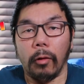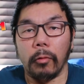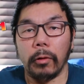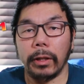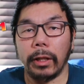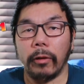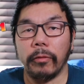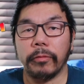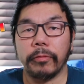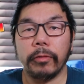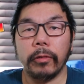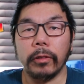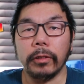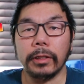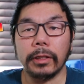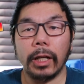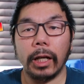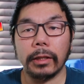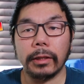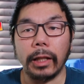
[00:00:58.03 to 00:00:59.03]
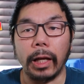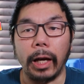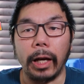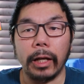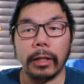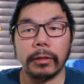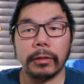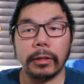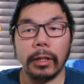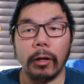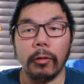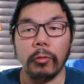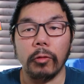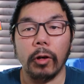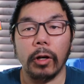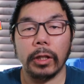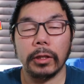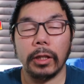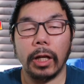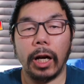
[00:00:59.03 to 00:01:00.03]
When I first got the
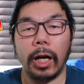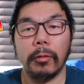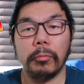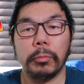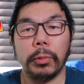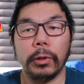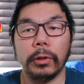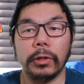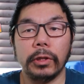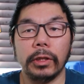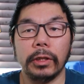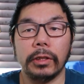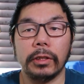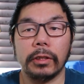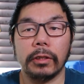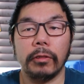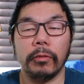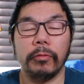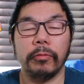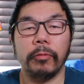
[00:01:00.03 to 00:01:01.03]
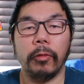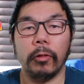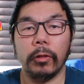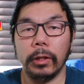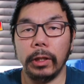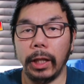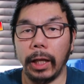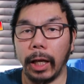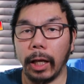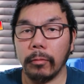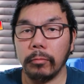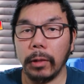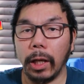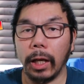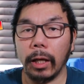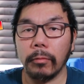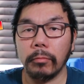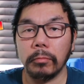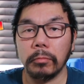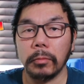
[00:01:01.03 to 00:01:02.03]
SL1, I purchased the
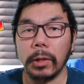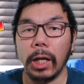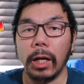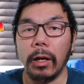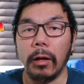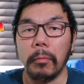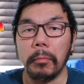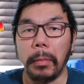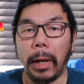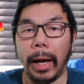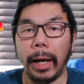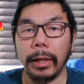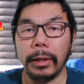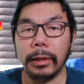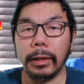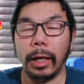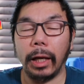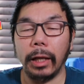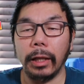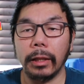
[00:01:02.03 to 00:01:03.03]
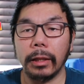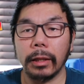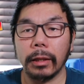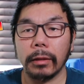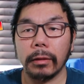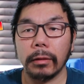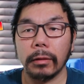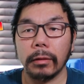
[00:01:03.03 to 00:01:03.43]
40mm Pancake